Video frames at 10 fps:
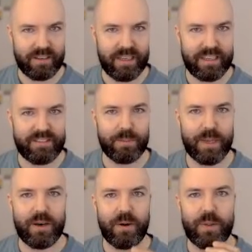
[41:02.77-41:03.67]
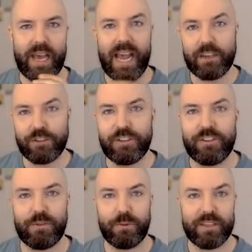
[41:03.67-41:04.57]
It's about the
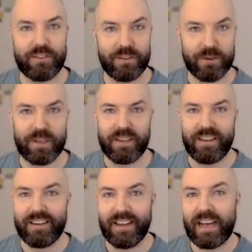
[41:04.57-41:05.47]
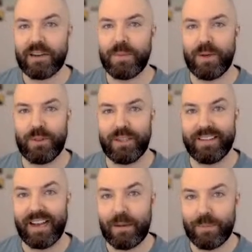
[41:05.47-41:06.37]
actions we do, not about the
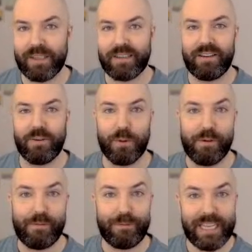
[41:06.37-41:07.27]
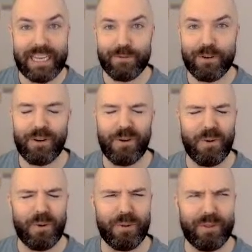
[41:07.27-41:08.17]
topic or the flavor
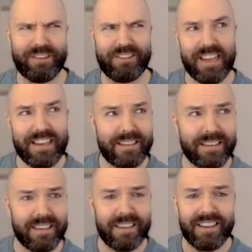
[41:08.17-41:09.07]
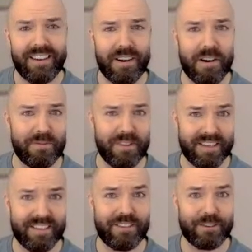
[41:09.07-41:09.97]
or the scent of the
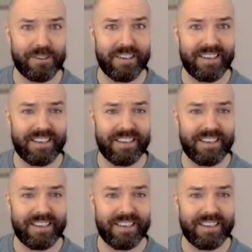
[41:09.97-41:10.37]
uncertainty.